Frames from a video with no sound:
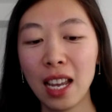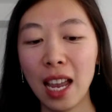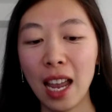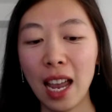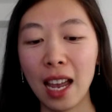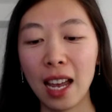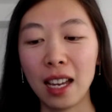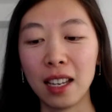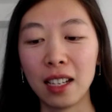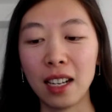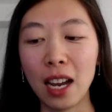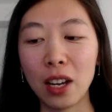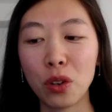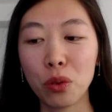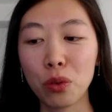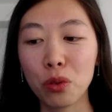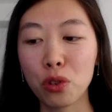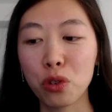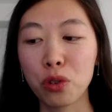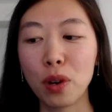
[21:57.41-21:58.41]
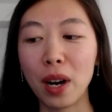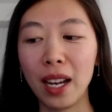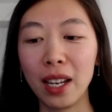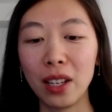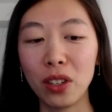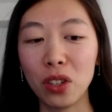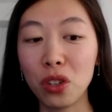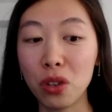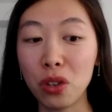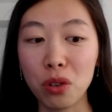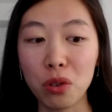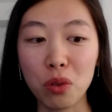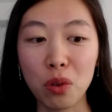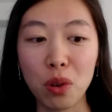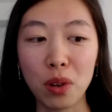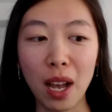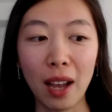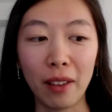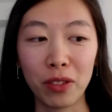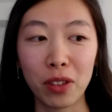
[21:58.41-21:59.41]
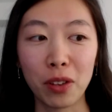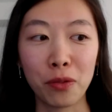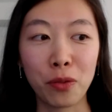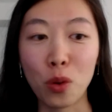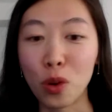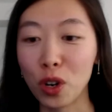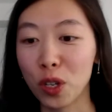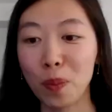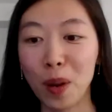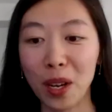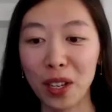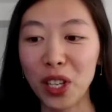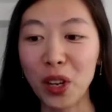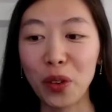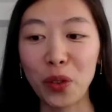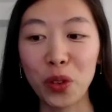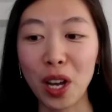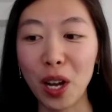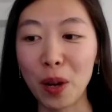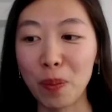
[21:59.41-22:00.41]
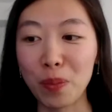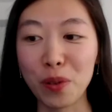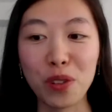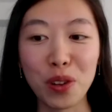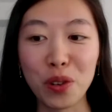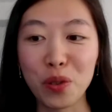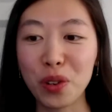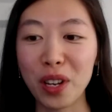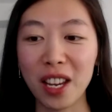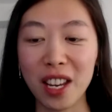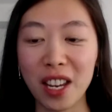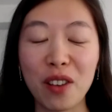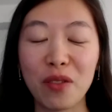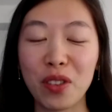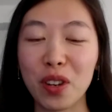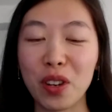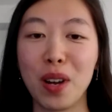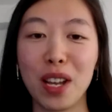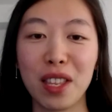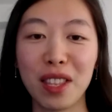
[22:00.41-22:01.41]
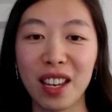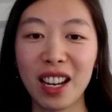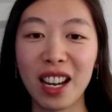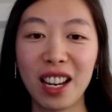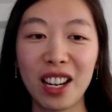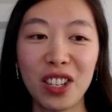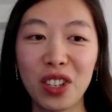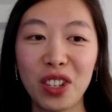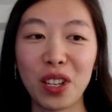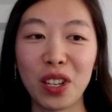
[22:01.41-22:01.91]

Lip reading: And I don't try to have to force myself to upload like every month. I kind of just